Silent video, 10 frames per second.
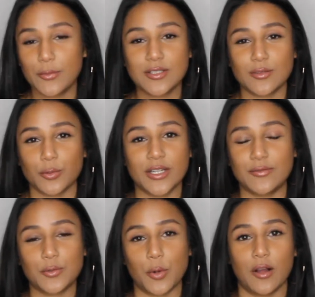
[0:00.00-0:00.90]
was 3
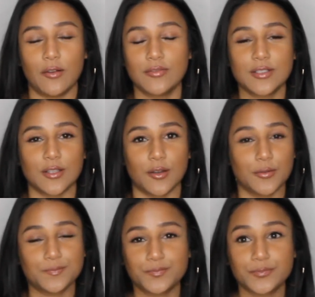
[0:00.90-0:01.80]
of 12.
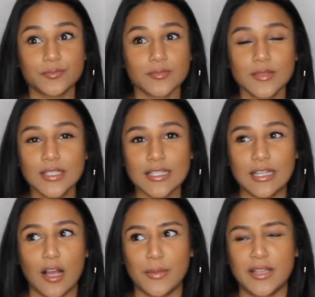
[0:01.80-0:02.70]
So,
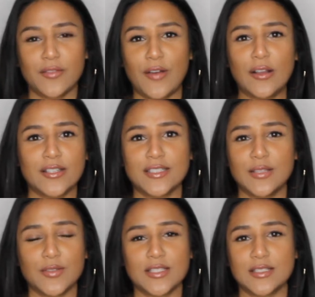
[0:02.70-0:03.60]
I mean, the Falcons
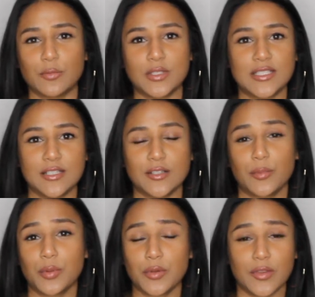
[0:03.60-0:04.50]
defense was here to,
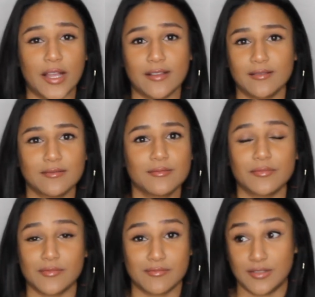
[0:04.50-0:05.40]
like,
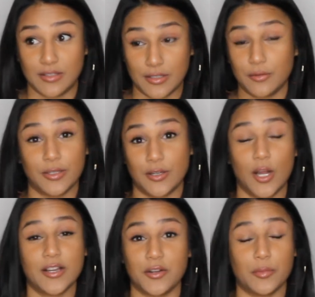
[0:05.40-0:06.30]
literally
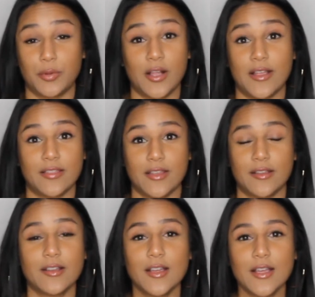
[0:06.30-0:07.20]
not here to
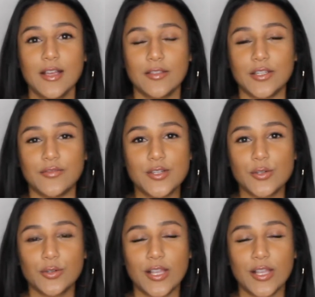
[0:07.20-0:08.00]
play. The divisional